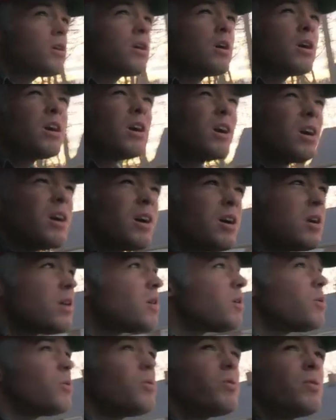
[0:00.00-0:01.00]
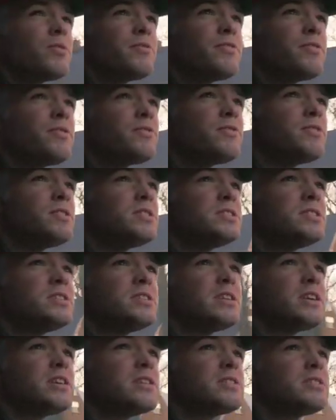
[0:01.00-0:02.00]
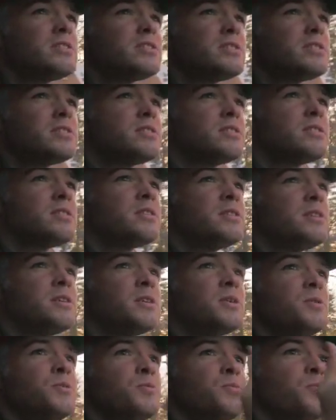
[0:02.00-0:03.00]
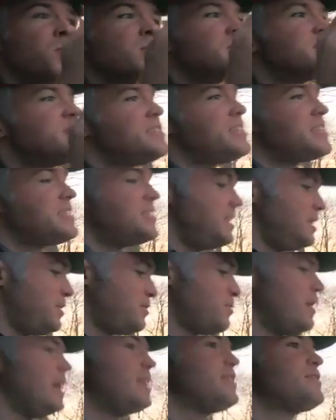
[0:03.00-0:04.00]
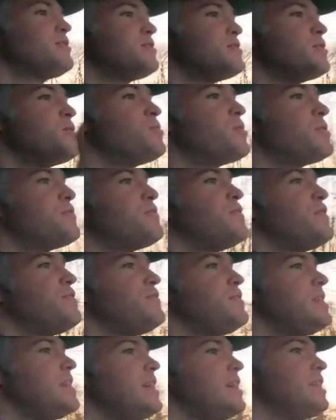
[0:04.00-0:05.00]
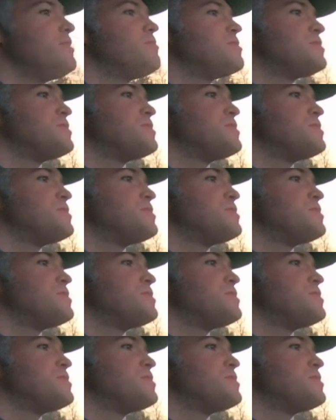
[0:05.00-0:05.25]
156, 160, great, there's no 158, it